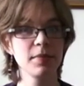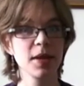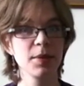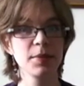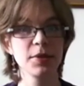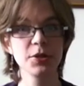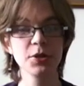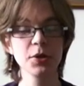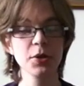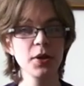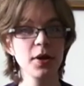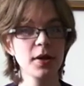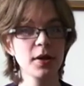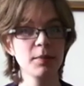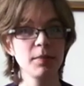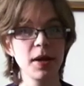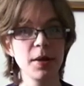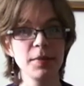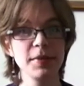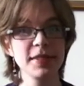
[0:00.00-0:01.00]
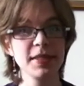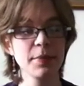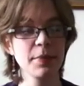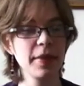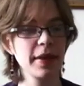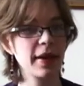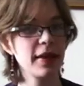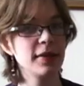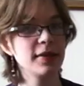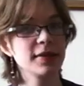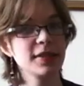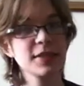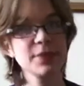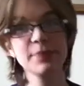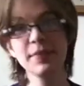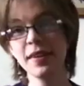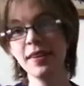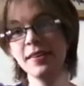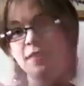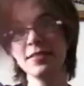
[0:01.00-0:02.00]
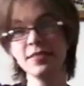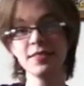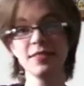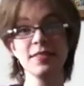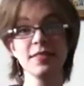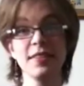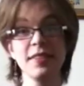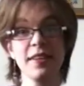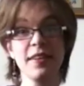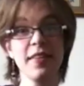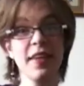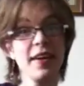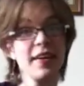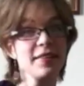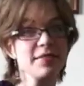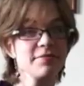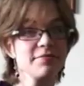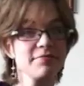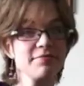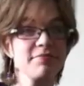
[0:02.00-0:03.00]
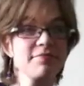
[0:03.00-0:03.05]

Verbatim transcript: Maybe Sherlock, maybe something else. See you then.